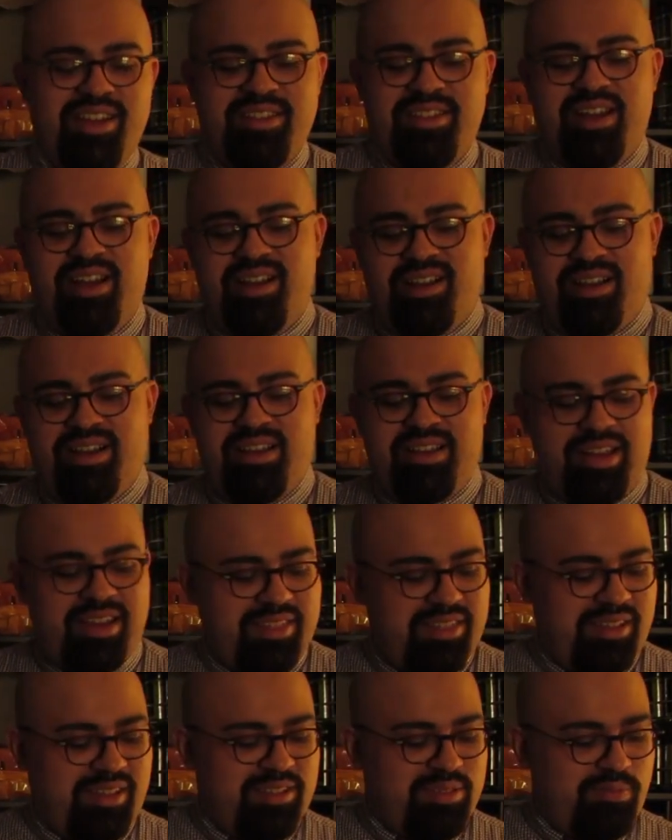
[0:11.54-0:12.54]
Now I
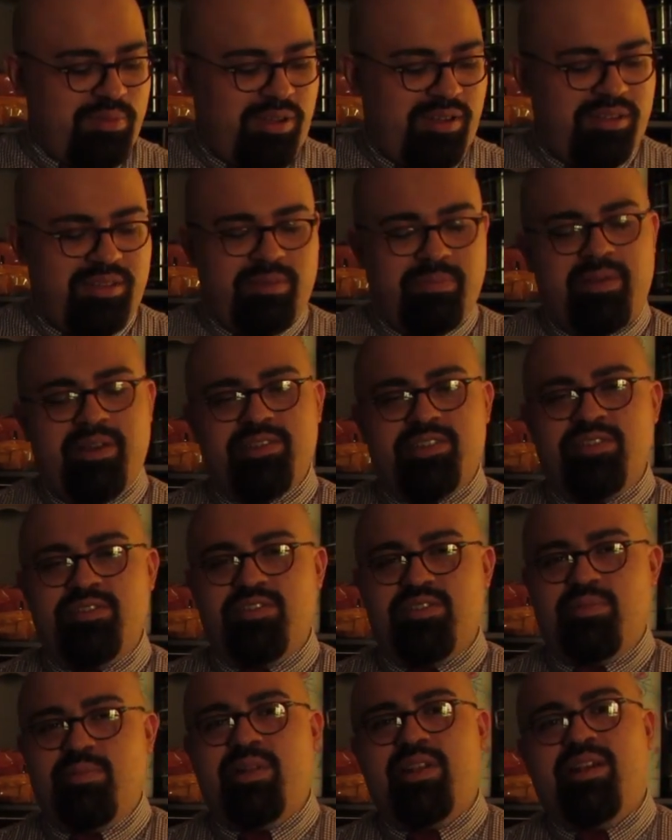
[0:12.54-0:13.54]
think it's probably the best
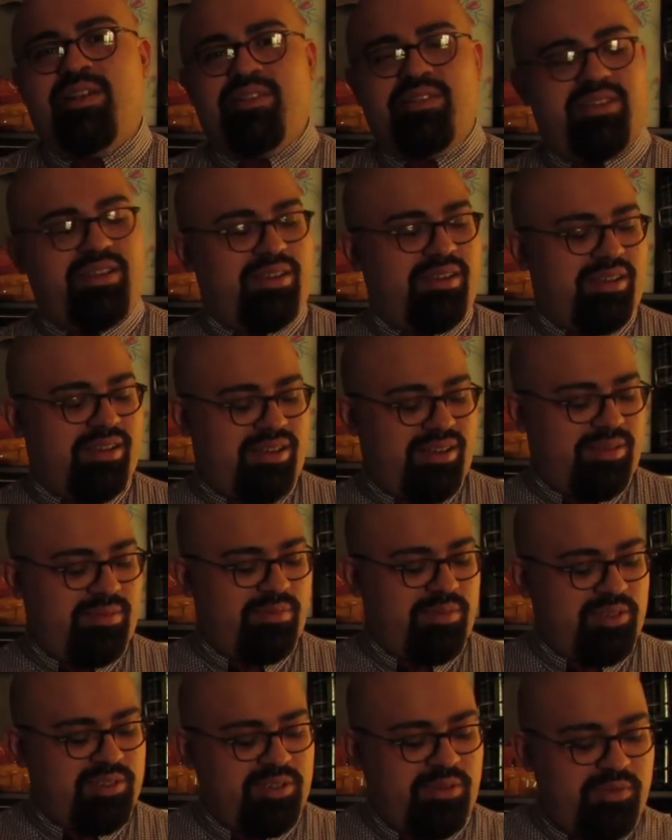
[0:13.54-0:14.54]
instrument out there.
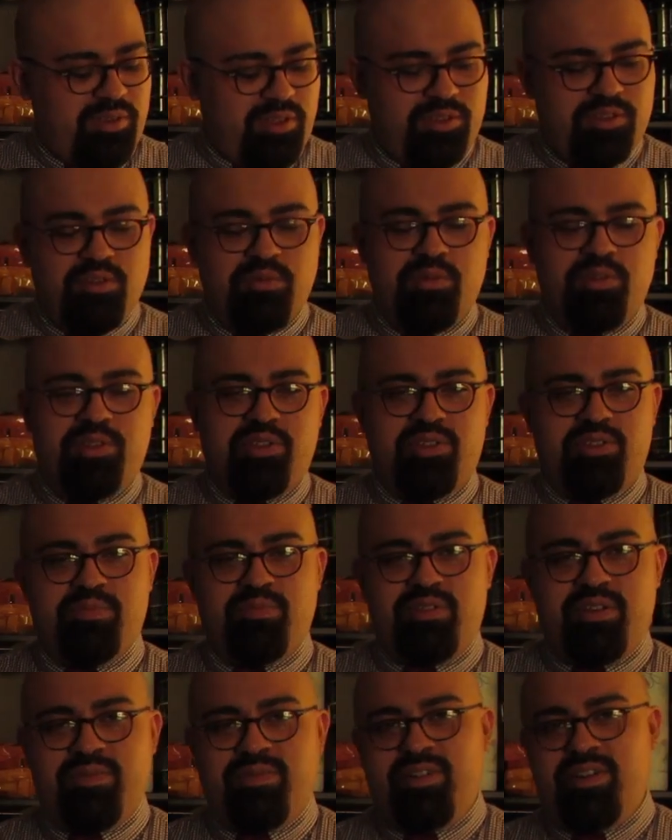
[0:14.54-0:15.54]
The stuff you can do with it is
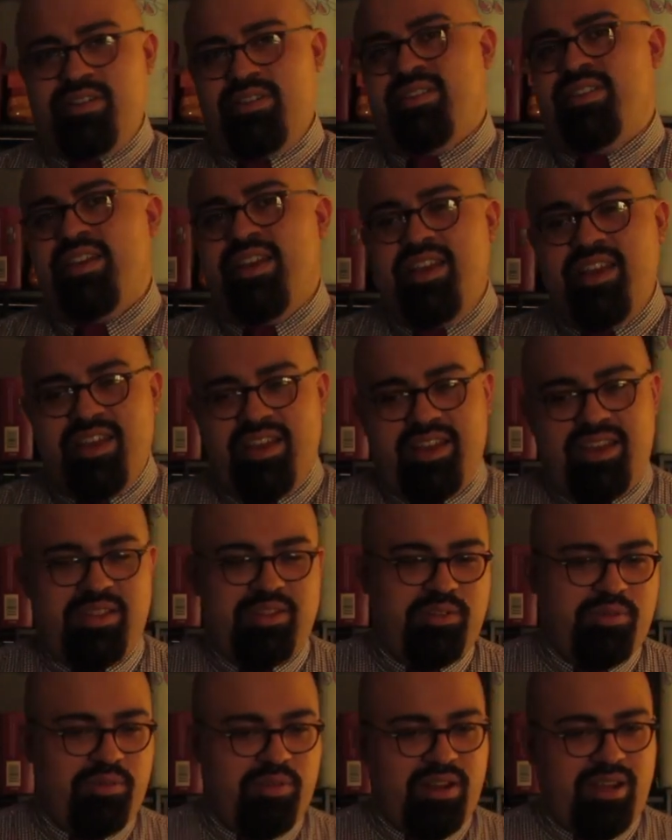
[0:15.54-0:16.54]
pretty fun,
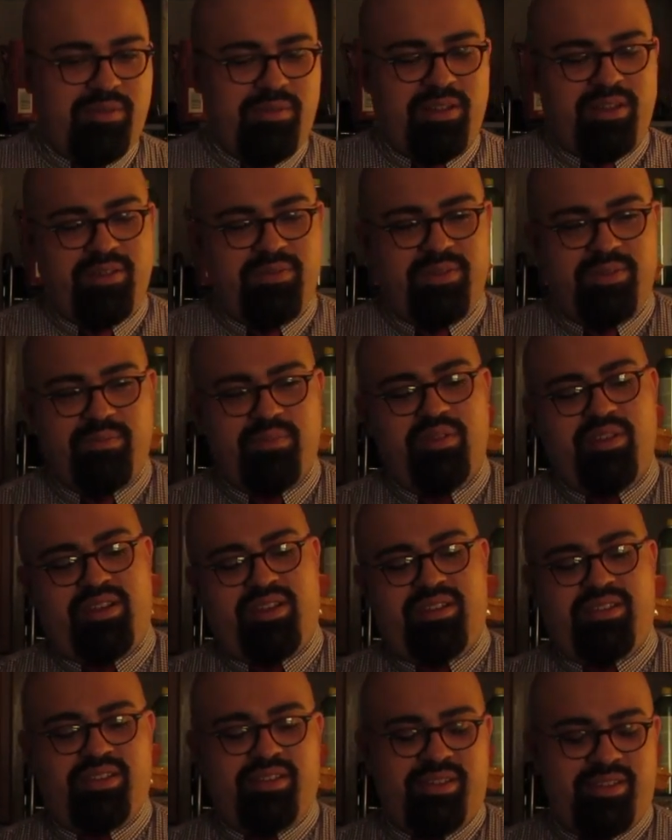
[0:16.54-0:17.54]
and you're gonna have a lot of fun
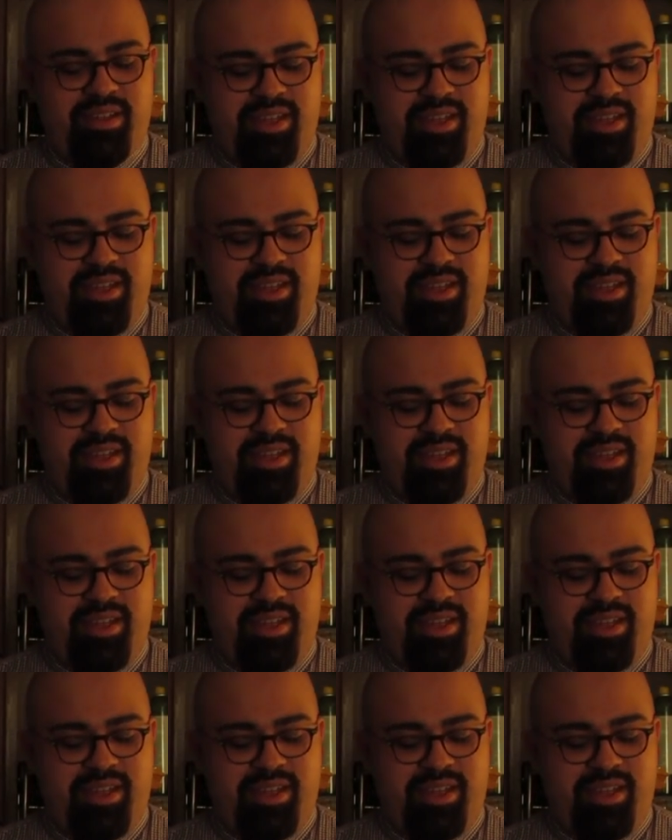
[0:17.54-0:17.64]
playing it.